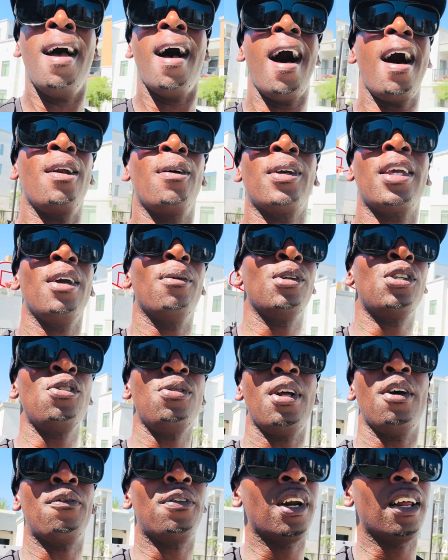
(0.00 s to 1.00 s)
I don't care what you
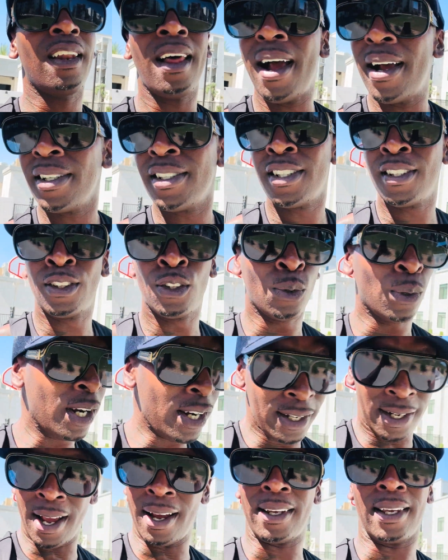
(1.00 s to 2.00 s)
did for the last
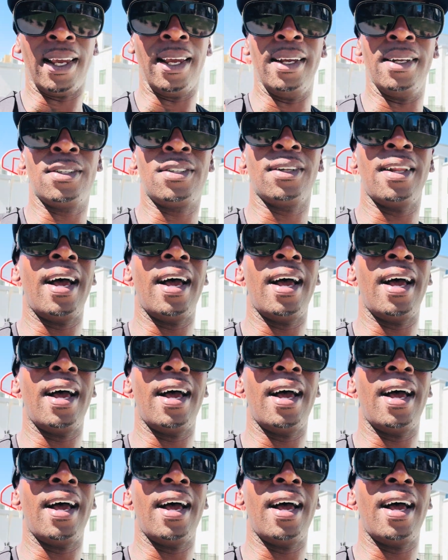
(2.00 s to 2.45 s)
3 decades,